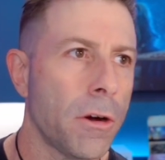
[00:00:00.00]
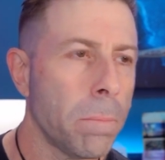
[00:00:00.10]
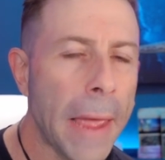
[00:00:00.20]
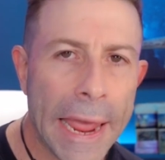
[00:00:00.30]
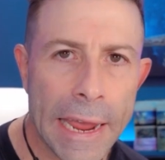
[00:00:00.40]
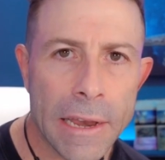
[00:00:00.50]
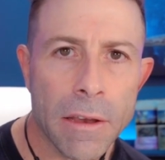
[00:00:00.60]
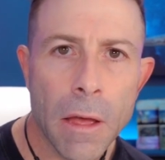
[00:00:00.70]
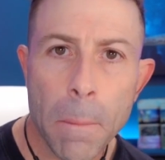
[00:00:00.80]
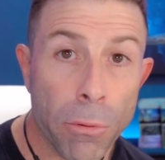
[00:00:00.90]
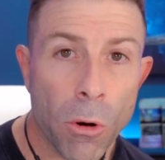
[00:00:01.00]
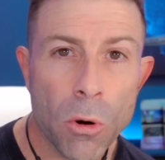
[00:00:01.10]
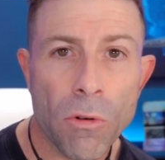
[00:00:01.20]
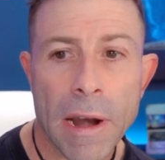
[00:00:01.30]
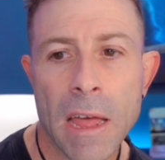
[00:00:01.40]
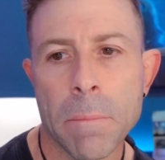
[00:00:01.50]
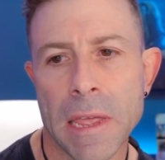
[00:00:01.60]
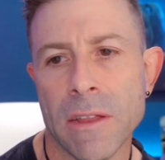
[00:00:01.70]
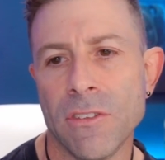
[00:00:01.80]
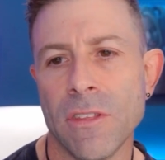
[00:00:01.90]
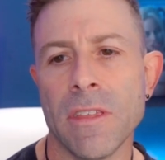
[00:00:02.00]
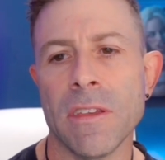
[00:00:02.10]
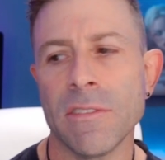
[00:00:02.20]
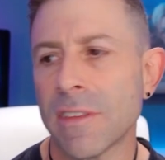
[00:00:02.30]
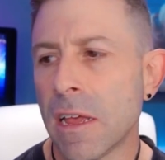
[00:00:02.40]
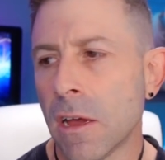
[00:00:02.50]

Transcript: paid program into this